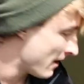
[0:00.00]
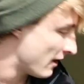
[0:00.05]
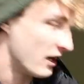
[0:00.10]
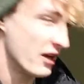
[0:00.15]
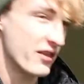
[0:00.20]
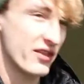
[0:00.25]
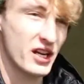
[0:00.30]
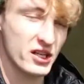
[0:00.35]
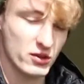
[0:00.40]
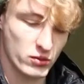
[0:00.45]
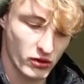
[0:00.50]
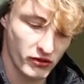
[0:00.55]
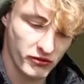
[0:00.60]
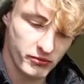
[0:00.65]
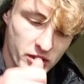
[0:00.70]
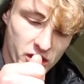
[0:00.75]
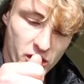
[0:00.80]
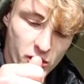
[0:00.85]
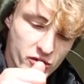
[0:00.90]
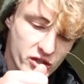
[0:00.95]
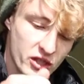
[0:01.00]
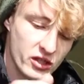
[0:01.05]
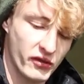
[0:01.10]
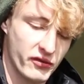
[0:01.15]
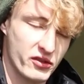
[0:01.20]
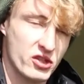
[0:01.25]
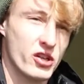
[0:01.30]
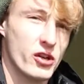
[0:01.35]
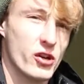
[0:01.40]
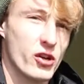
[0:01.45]
and that's what we've been using
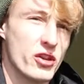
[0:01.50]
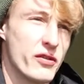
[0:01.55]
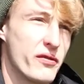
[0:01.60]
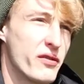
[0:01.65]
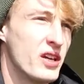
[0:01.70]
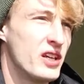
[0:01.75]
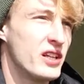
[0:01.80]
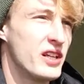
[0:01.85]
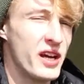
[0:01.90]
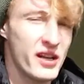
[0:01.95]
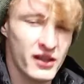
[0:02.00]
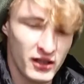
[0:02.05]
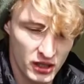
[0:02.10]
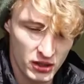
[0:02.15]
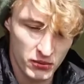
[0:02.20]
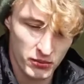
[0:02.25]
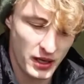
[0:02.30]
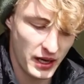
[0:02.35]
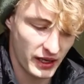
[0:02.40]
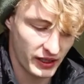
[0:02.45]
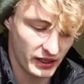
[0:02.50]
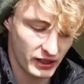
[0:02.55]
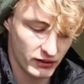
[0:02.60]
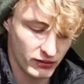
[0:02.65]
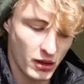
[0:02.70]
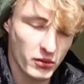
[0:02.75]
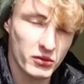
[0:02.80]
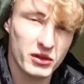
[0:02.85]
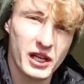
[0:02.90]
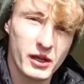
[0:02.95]
obviously on the feeder, packing it
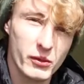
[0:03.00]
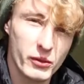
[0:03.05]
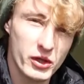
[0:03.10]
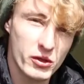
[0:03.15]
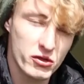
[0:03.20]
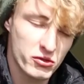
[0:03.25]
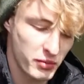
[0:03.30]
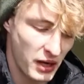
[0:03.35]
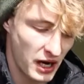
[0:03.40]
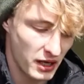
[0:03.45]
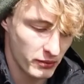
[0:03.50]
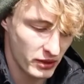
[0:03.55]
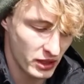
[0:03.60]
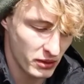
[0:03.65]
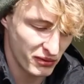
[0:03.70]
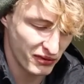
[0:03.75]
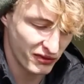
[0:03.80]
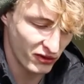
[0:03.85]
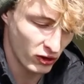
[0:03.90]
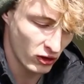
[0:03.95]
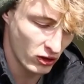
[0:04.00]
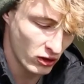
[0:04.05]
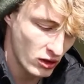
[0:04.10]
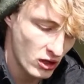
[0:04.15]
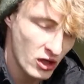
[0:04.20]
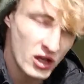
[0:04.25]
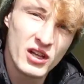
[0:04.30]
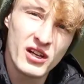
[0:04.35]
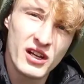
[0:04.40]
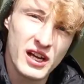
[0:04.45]
round like we used pack bait before.
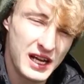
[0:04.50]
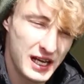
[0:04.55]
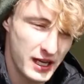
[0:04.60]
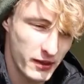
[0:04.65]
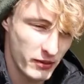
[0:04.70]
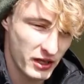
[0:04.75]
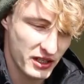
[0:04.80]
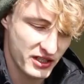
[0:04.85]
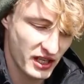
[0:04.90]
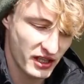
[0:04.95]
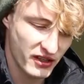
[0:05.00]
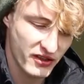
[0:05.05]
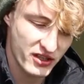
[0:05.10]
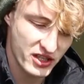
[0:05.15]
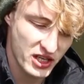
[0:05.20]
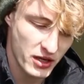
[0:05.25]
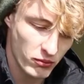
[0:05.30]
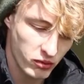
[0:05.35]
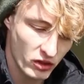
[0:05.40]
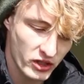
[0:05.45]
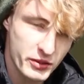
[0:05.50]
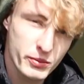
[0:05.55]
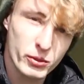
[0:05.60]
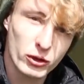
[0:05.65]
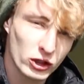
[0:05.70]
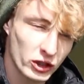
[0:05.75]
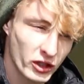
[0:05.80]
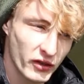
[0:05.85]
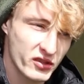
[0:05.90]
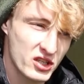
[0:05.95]
Exactly the same principle,
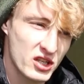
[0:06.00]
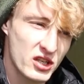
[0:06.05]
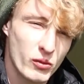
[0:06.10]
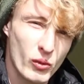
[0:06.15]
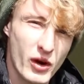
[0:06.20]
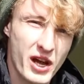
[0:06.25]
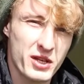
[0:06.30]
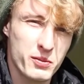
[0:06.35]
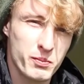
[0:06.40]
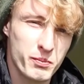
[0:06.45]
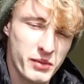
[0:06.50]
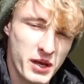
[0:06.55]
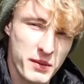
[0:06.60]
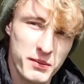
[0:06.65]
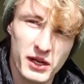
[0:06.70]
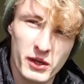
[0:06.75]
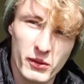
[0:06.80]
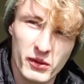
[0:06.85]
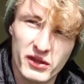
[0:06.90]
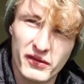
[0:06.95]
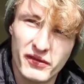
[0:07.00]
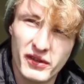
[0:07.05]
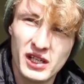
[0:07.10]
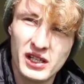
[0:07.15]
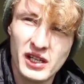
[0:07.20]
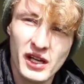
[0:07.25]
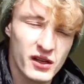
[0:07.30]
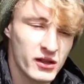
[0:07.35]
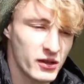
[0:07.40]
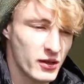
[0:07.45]
only obviously it works a bit better with the
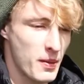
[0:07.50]
feeder.